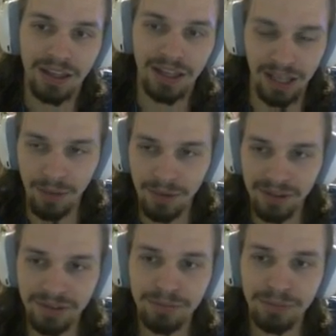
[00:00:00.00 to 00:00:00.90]
I'm gonna
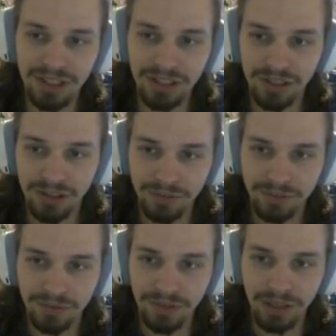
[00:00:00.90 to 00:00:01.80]
leave it in B tier.
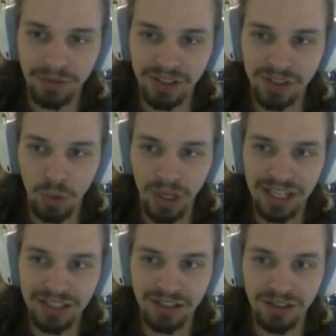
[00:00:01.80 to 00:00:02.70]
I don't think it's quite
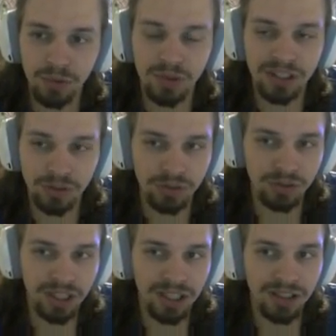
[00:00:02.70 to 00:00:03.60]
A tier. With electric
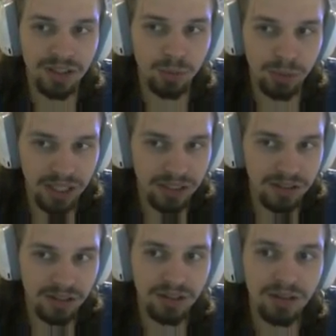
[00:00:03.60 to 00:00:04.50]
terrain, it would be A
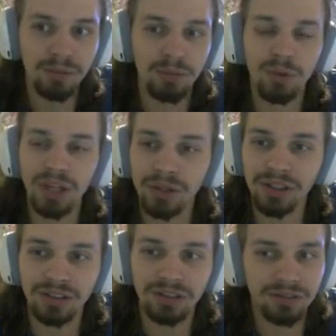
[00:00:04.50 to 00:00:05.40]
tier, but without
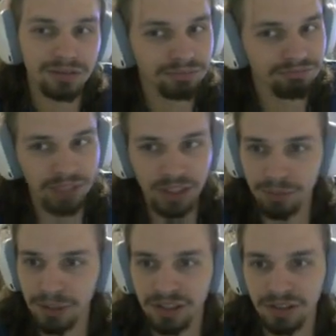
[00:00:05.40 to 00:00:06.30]
it, I think
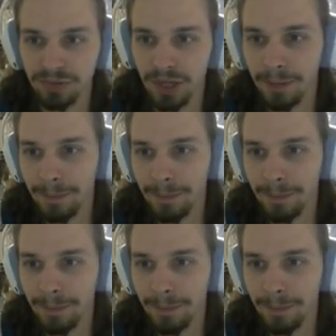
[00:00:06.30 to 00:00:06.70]
B tier is fine.